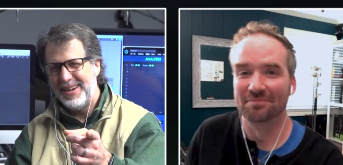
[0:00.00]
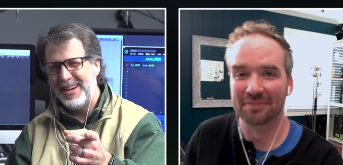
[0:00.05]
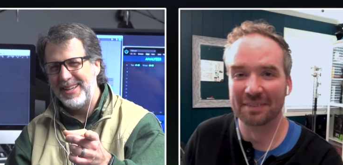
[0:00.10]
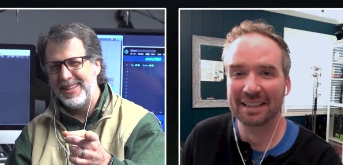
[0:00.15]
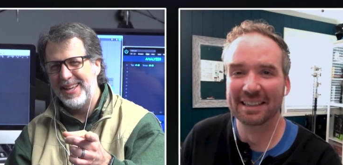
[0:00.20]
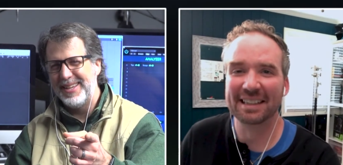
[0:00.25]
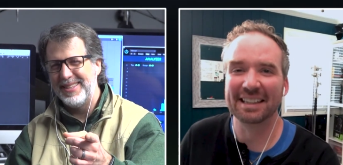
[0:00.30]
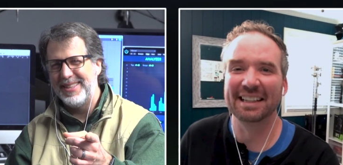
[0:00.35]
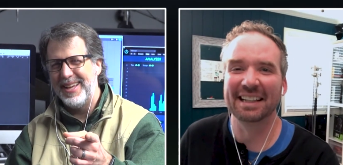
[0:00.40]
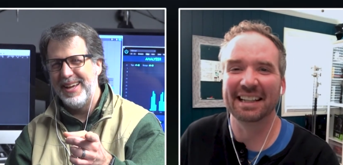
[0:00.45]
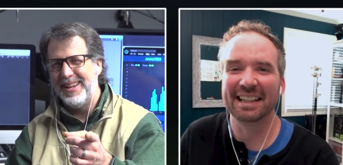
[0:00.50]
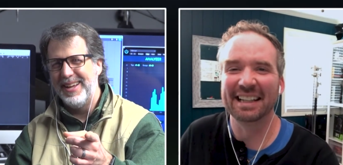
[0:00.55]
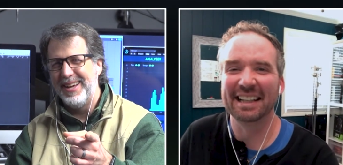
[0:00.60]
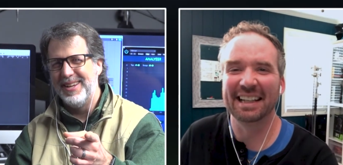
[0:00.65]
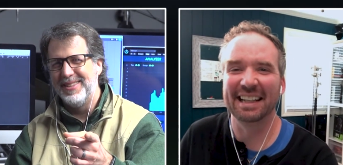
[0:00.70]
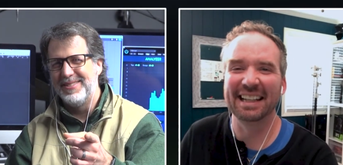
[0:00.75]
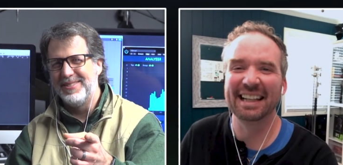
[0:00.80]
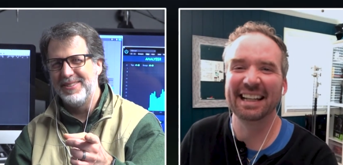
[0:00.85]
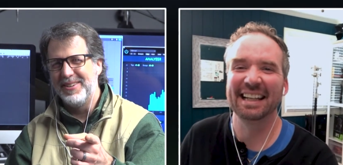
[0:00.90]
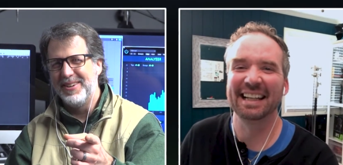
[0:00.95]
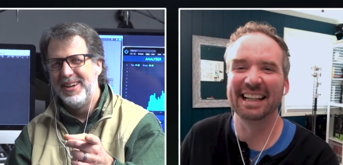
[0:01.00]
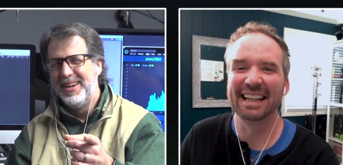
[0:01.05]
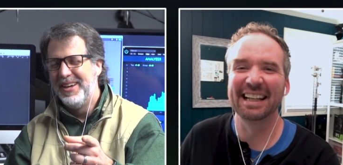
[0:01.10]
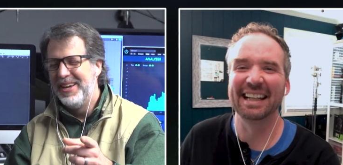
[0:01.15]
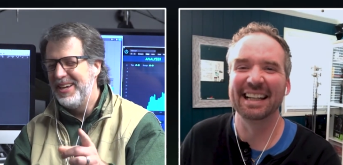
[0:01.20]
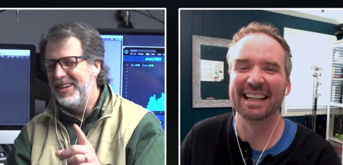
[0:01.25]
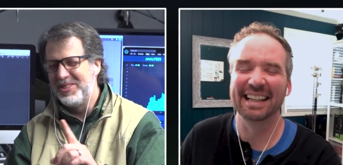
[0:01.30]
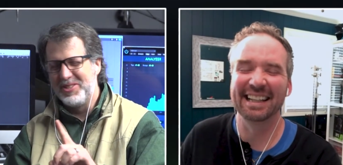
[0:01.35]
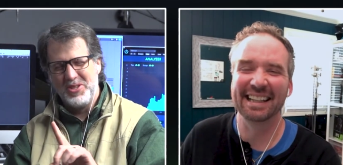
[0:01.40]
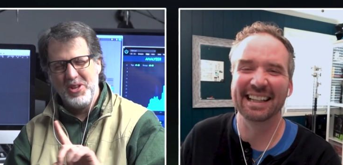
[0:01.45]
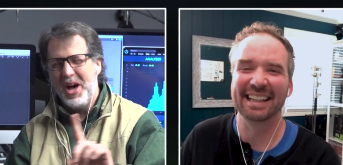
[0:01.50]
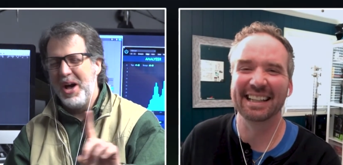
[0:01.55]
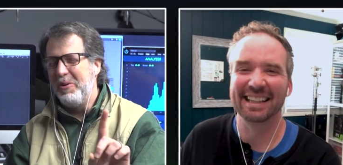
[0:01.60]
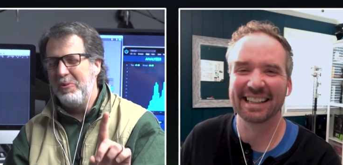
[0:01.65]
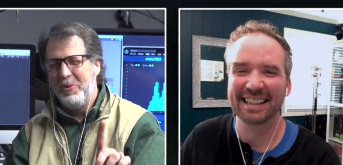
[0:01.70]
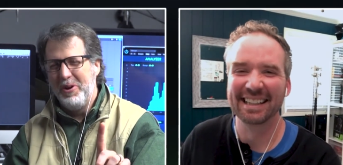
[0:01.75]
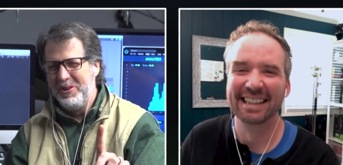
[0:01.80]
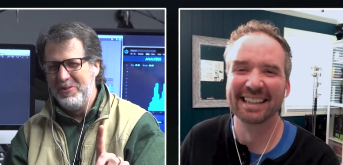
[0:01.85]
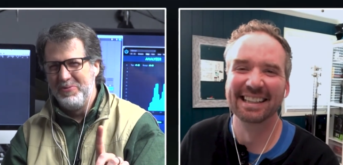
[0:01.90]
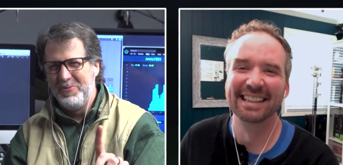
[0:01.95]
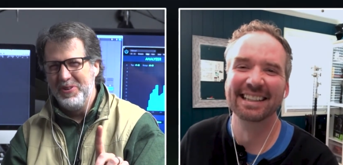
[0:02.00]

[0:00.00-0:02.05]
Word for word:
Speaker 1: I like that answer. it's not one